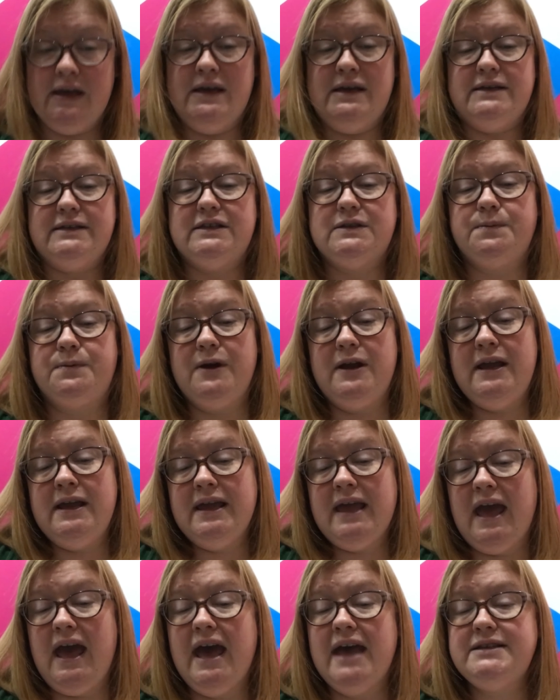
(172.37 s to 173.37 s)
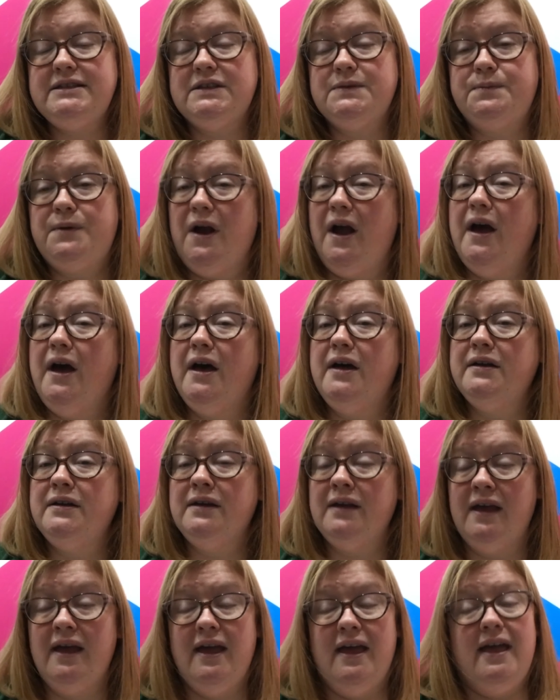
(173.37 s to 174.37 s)
Spring has
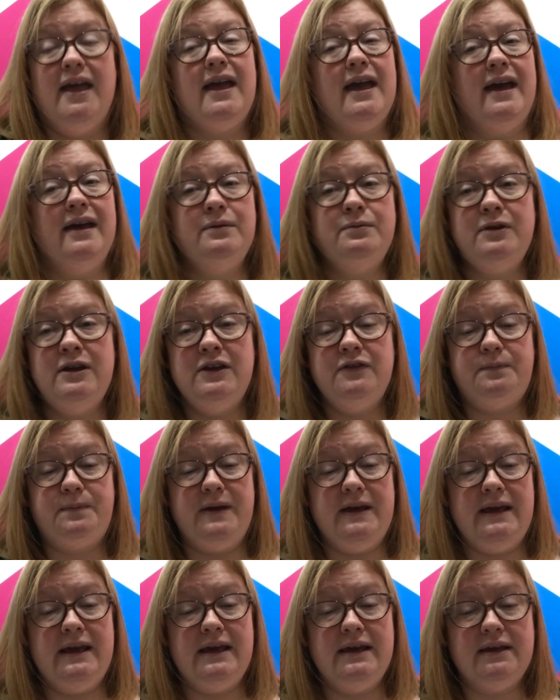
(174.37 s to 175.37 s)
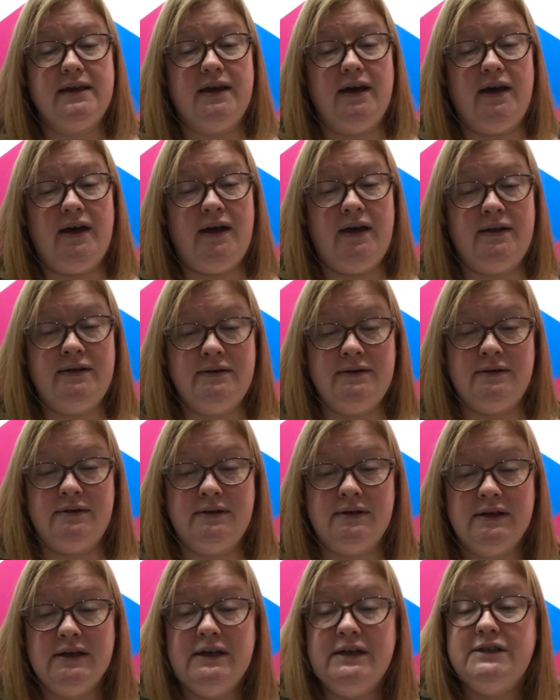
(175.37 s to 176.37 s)
sprung and we've
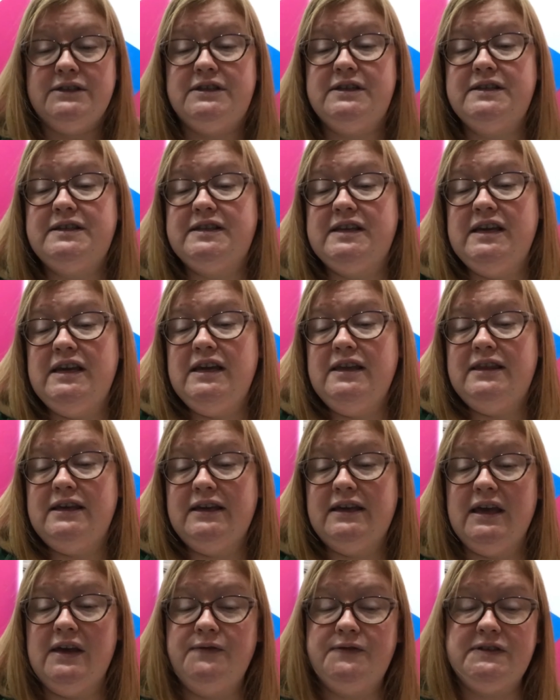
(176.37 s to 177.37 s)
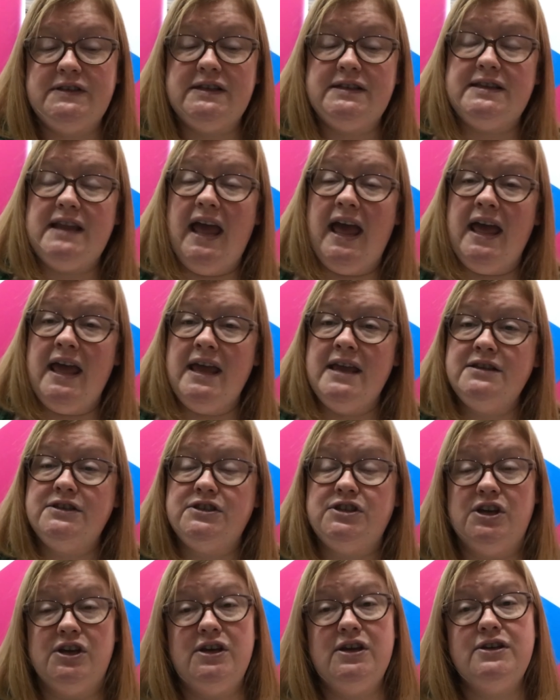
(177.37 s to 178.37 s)
begun to see the gifts that
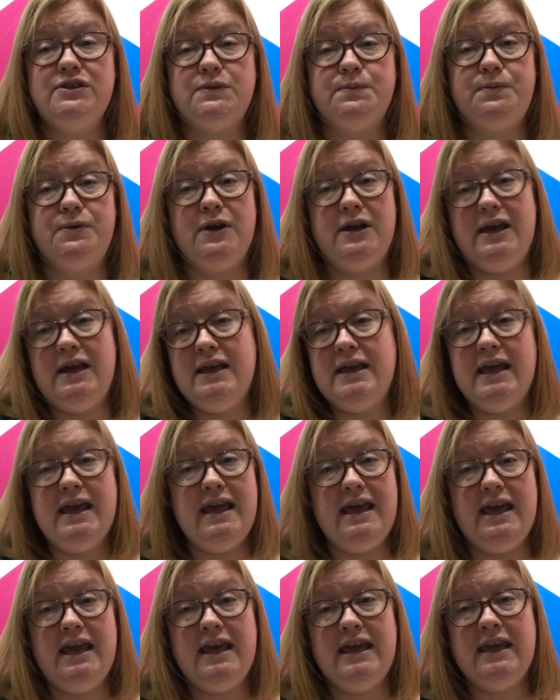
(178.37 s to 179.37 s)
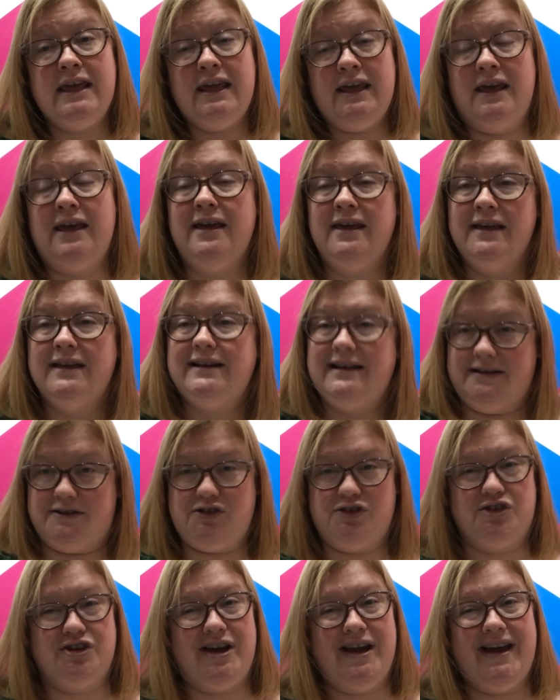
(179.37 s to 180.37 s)
nature's bringing.
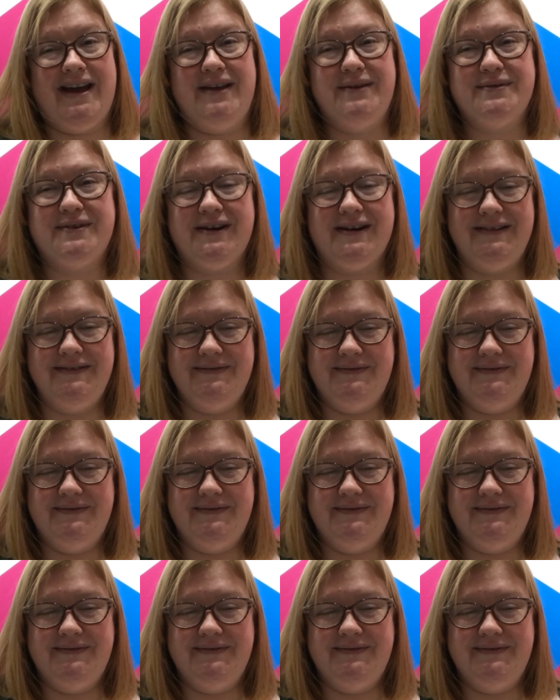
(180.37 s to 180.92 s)
Let's try. 1,